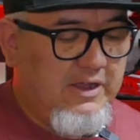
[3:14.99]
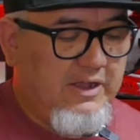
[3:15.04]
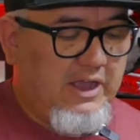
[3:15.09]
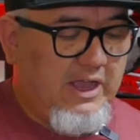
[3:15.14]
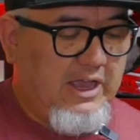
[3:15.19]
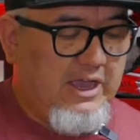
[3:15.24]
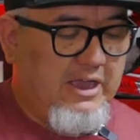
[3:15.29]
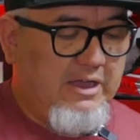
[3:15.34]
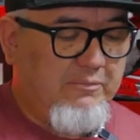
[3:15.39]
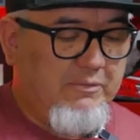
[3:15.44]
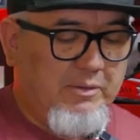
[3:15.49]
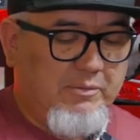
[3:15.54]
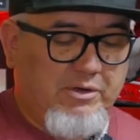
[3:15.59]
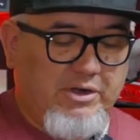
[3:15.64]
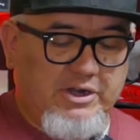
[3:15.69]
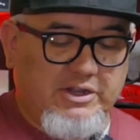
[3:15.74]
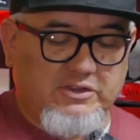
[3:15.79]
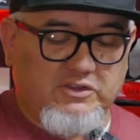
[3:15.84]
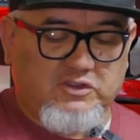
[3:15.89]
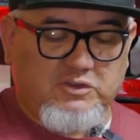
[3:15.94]
I'm
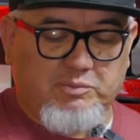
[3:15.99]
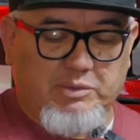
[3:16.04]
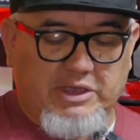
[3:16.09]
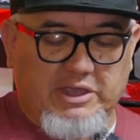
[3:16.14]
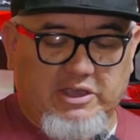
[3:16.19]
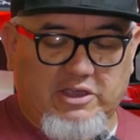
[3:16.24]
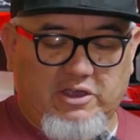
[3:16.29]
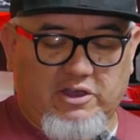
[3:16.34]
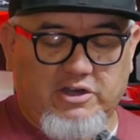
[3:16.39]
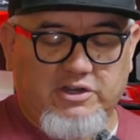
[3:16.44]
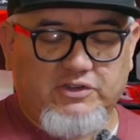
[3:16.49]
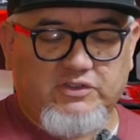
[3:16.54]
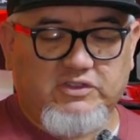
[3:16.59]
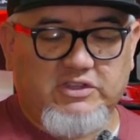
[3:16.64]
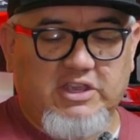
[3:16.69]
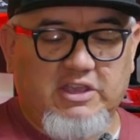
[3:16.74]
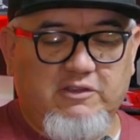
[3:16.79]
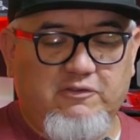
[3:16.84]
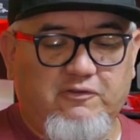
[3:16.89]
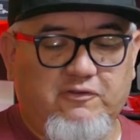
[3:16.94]
running Spec RC